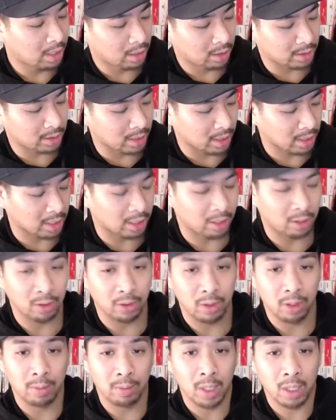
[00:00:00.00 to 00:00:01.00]
Looks like an
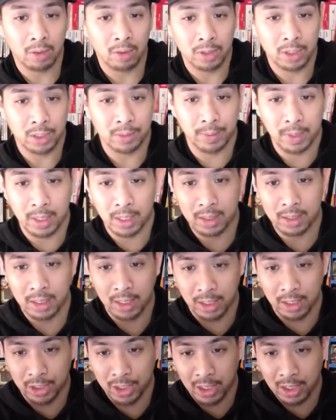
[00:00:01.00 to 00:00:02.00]
earlier model just because
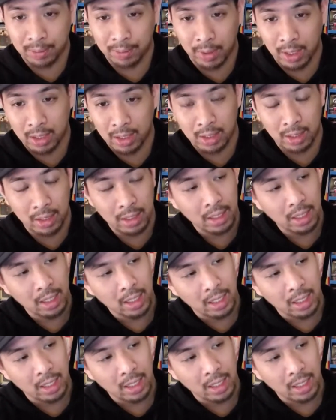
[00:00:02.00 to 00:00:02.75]
the eject button